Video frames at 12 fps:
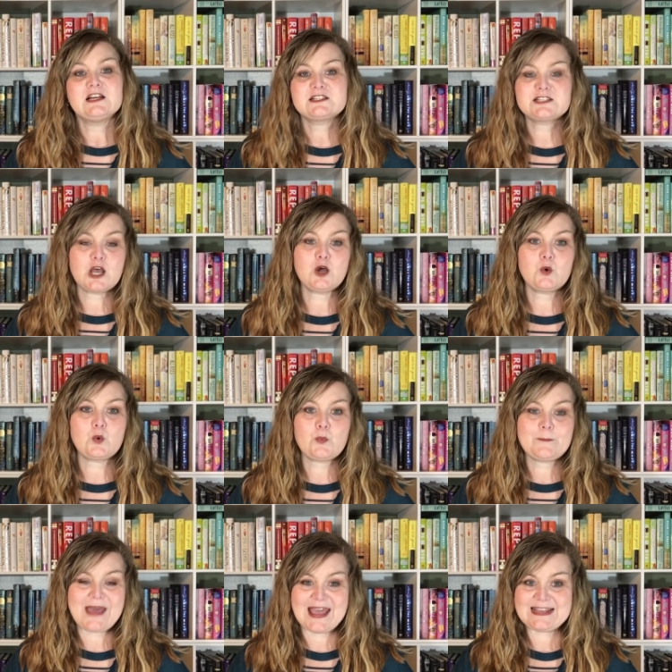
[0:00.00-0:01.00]
So
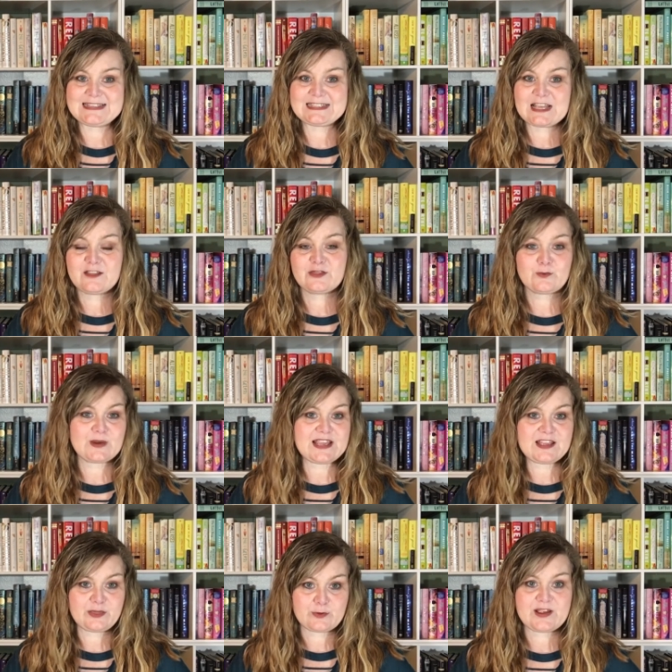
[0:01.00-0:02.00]
May's 3
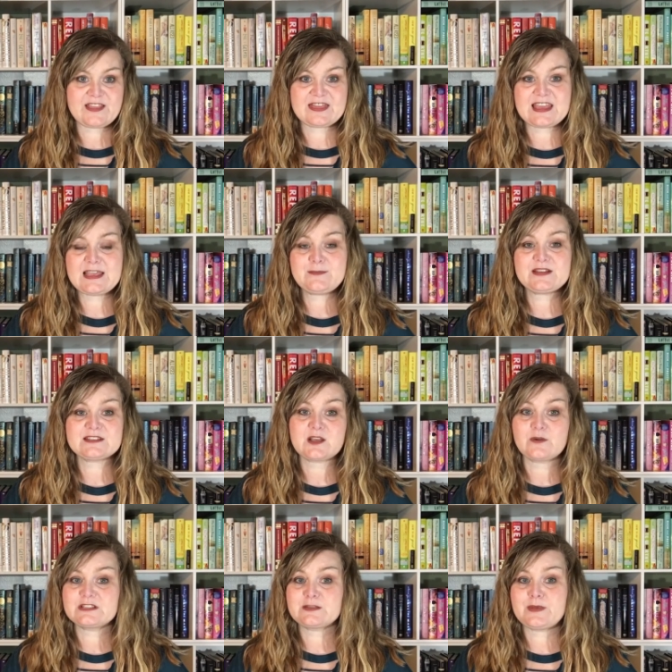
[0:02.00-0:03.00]
and 3 theme is
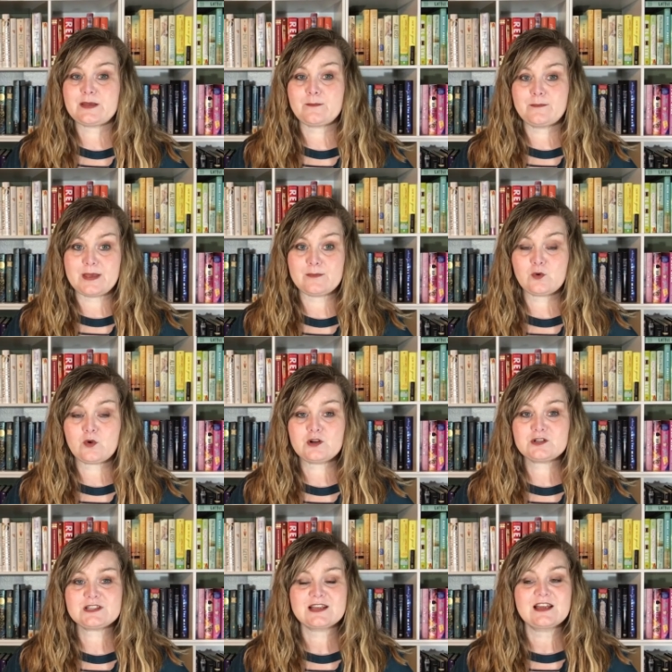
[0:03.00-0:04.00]
going to be
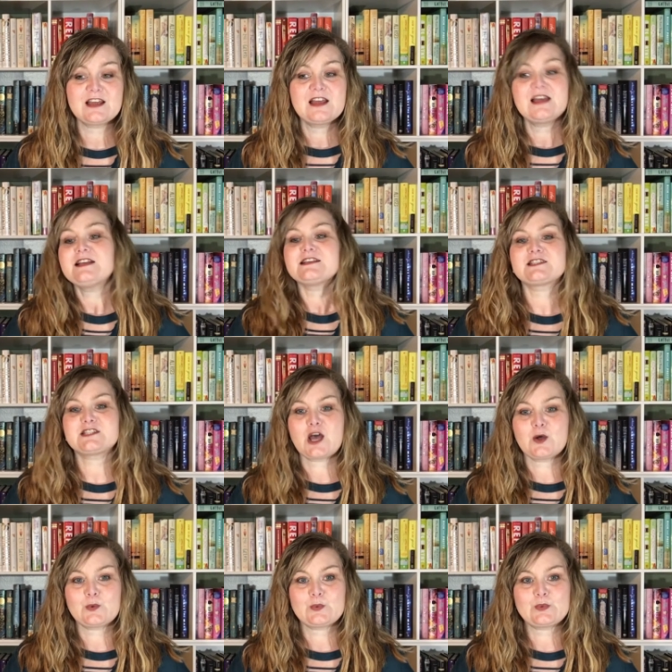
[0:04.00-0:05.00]
memoirs.
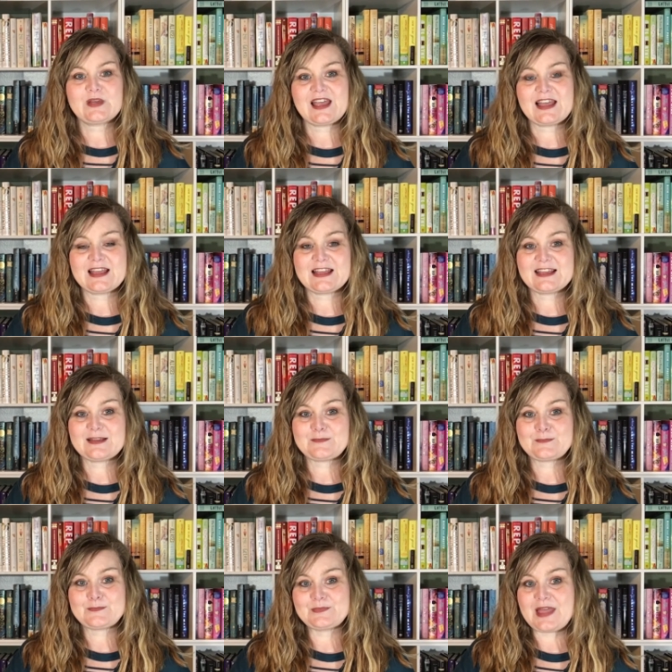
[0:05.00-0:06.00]
So
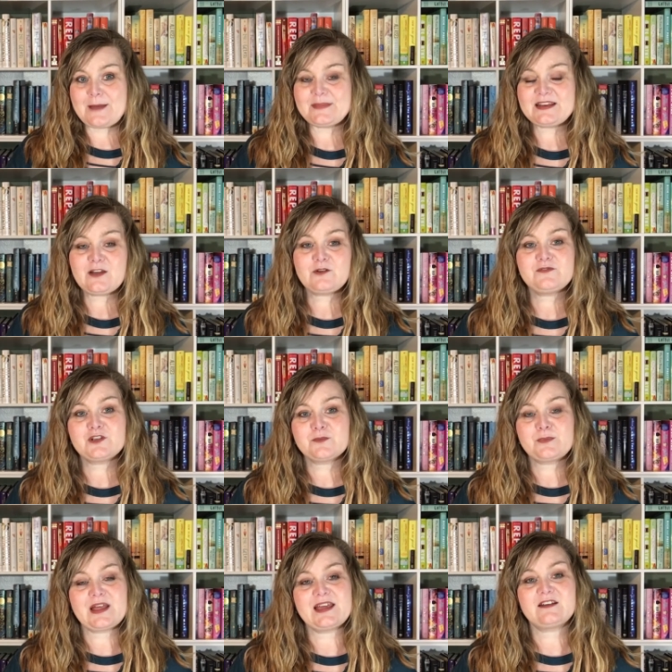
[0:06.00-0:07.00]
let me know if you're
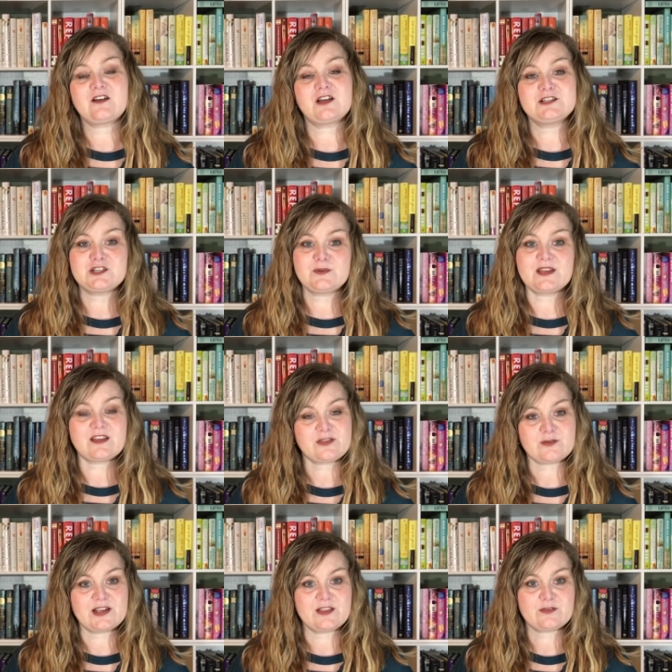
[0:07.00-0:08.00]
planning on doing a
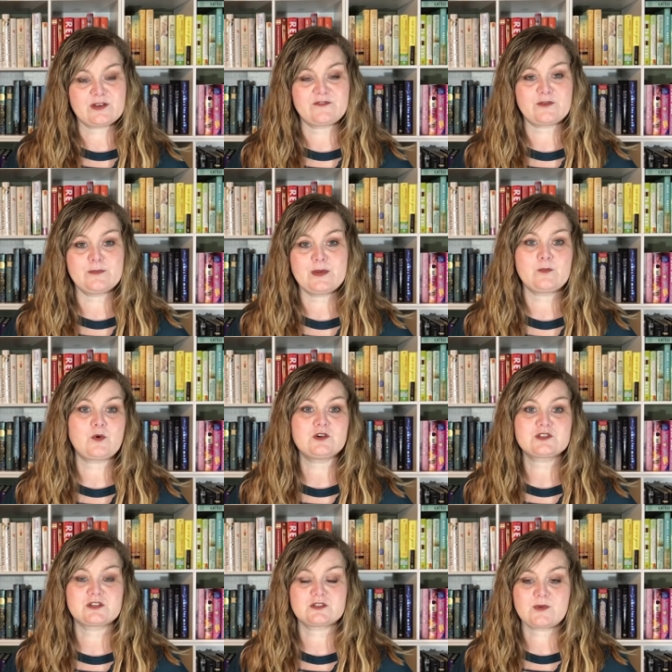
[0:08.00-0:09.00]
3 and 3 for
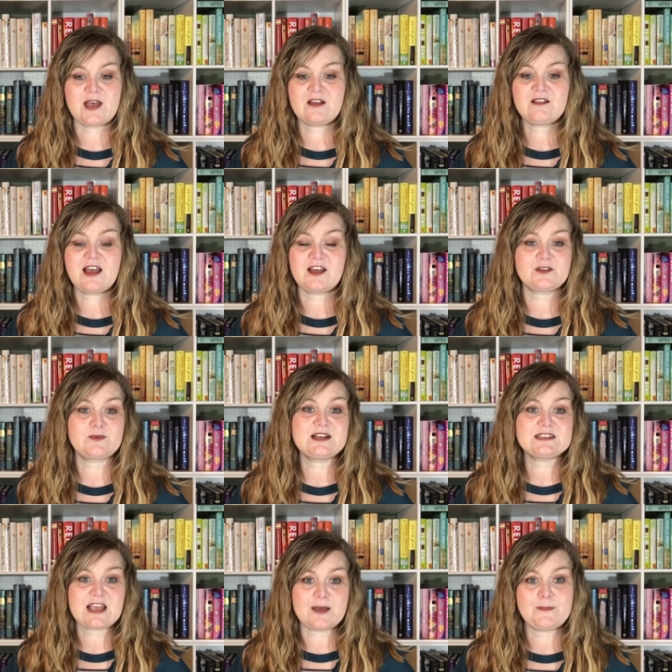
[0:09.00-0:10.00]
memoirs as well.
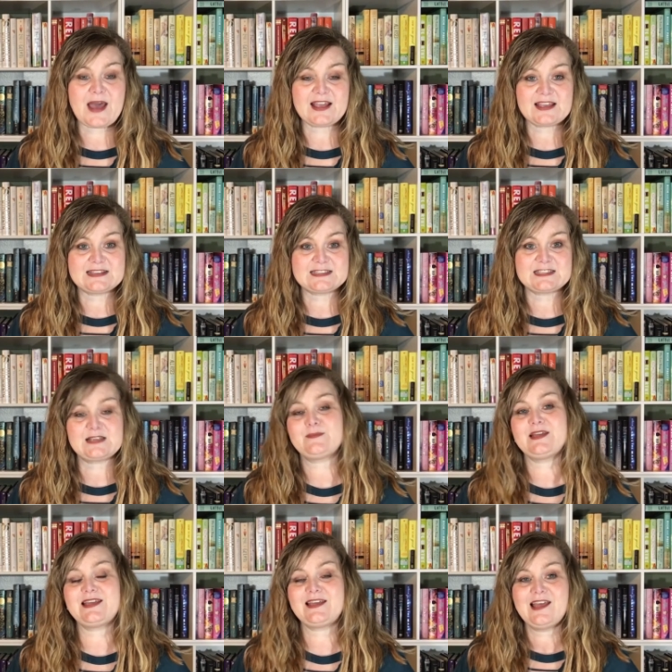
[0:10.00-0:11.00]
Otherwise, come back and see
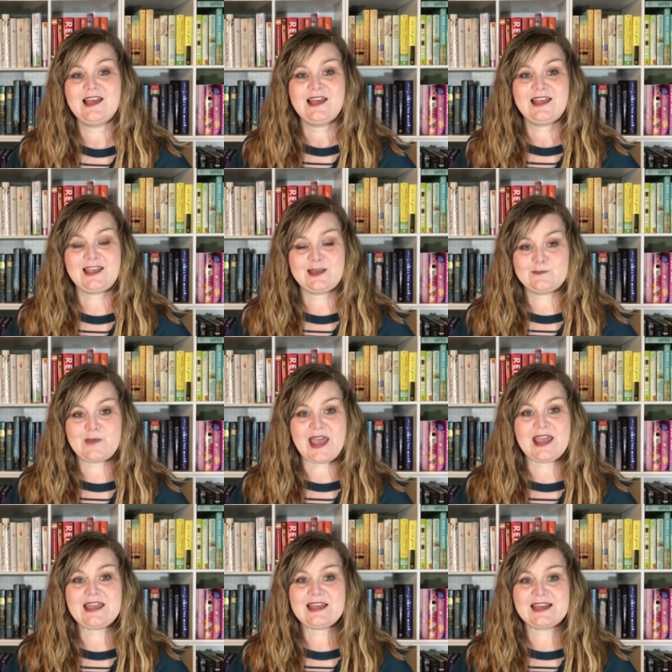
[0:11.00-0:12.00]
me in
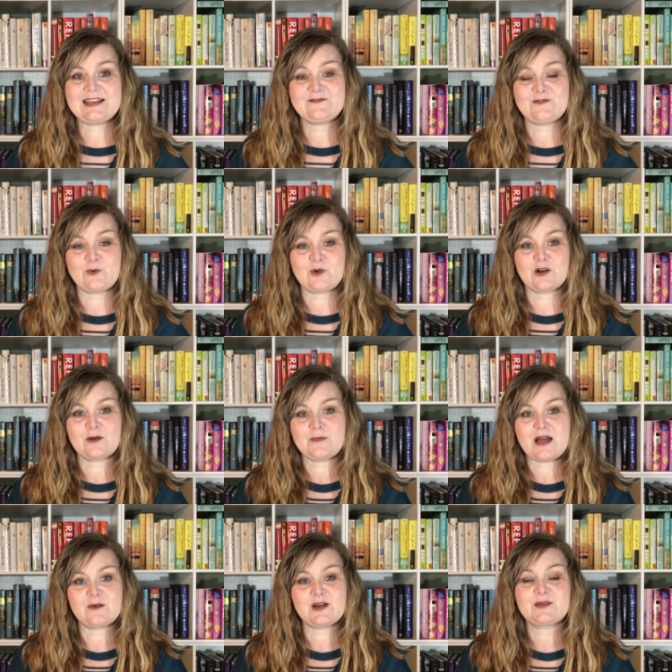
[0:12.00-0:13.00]
May for
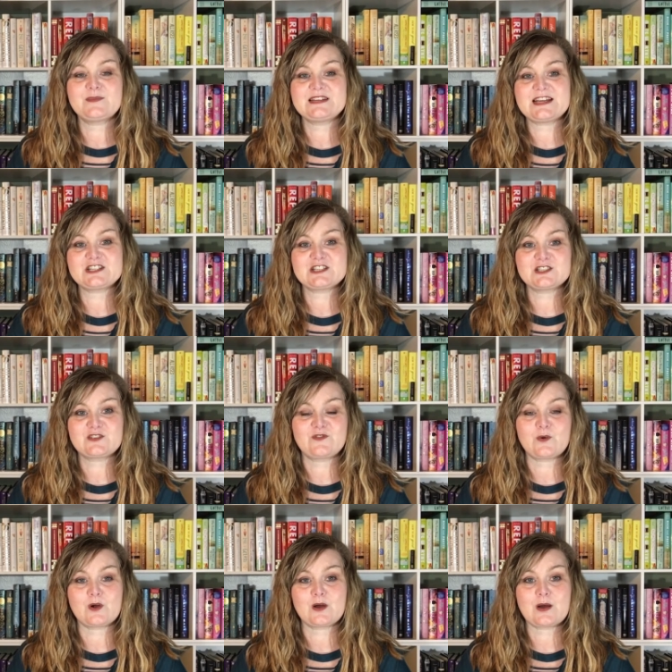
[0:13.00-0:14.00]
my recommendations
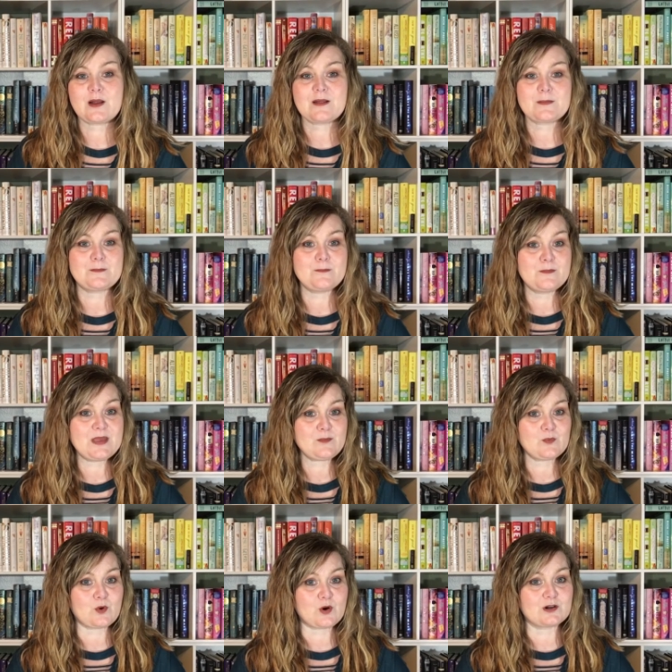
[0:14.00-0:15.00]
for
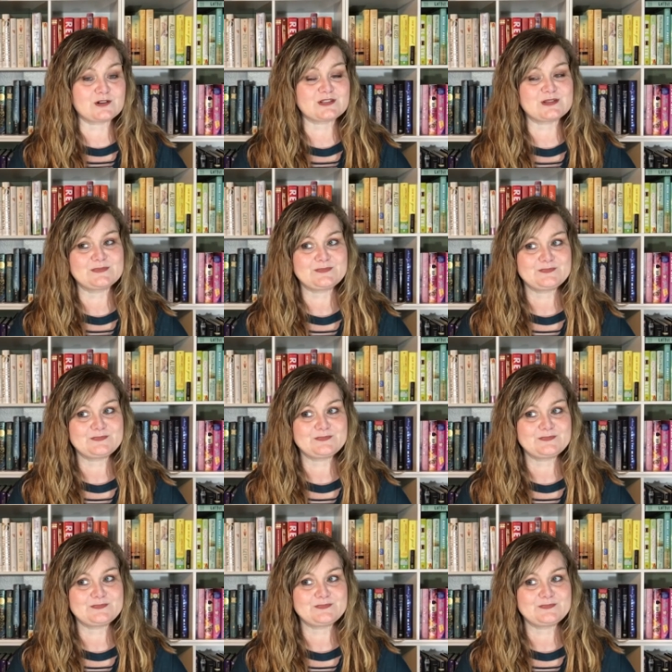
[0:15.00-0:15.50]
memoirs.